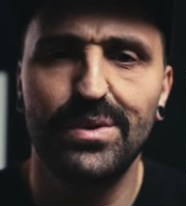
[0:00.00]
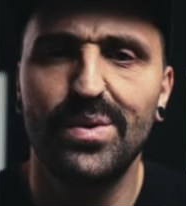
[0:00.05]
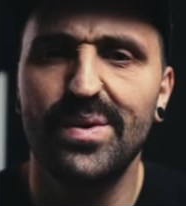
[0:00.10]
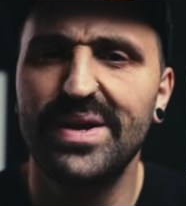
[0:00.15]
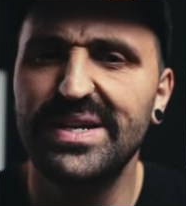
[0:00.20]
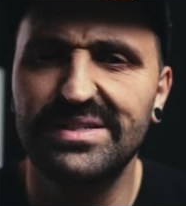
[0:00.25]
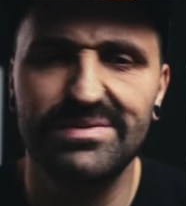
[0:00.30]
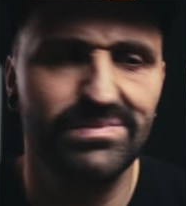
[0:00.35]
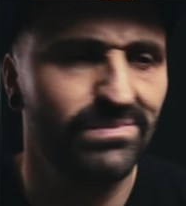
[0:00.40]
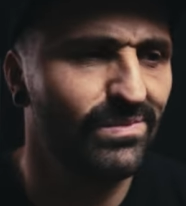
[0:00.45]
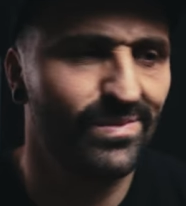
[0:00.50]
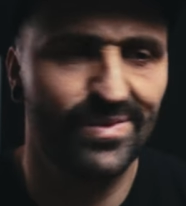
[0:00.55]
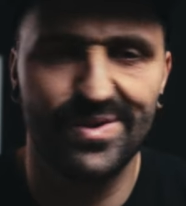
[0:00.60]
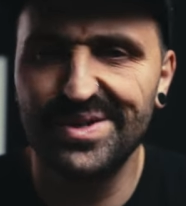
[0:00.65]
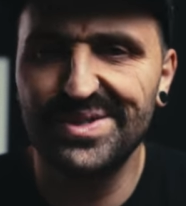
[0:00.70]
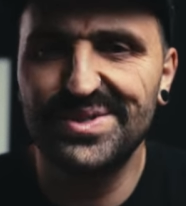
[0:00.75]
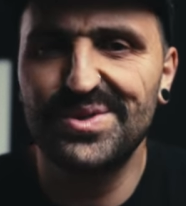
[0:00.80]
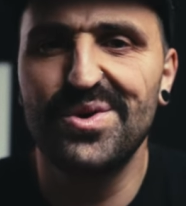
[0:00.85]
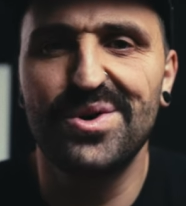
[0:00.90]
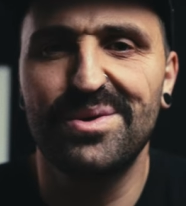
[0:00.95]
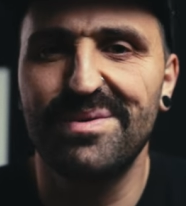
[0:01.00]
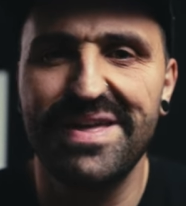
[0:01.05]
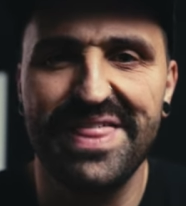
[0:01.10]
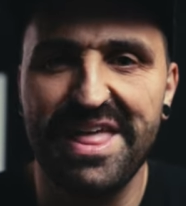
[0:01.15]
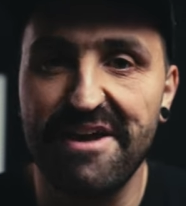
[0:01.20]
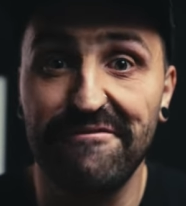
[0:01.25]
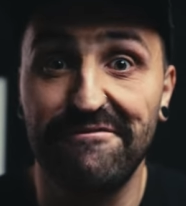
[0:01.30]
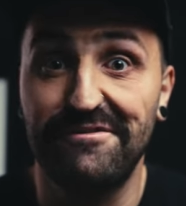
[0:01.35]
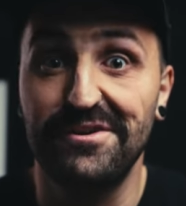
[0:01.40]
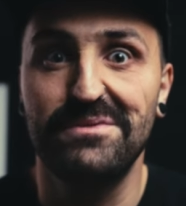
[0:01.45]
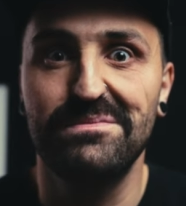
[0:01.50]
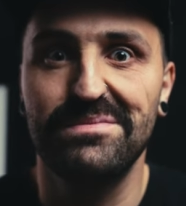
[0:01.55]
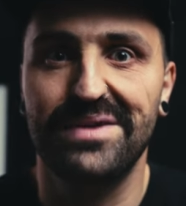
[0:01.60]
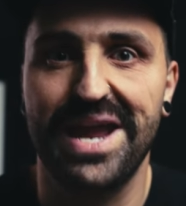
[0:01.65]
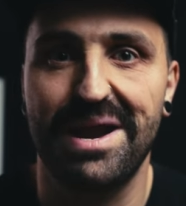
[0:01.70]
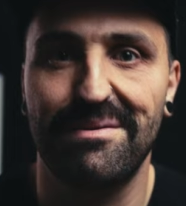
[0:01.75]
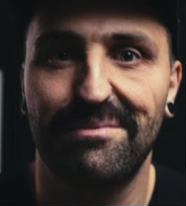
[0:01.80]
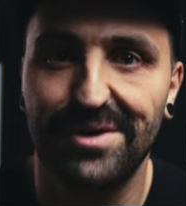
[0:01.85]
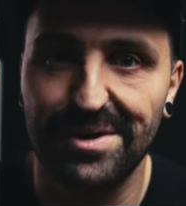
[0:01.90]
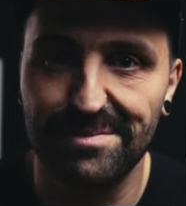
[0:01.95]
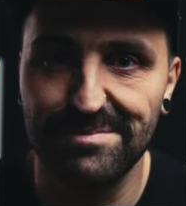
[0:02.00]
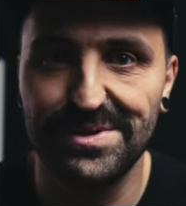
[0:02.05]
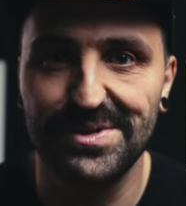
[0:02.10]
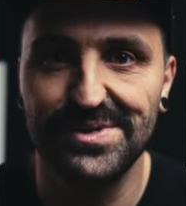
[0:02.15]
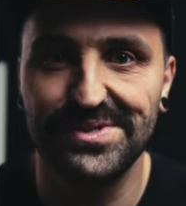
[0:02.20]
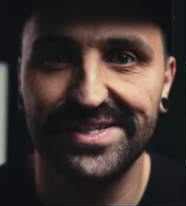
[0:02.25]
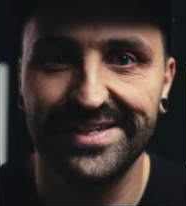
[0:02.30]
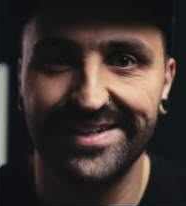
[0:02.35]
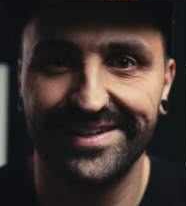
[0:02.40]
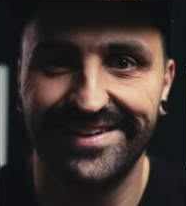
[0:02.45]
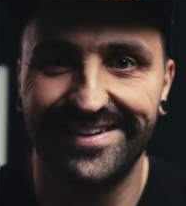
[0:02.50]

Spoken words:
always want to talk about that film camera I'm using.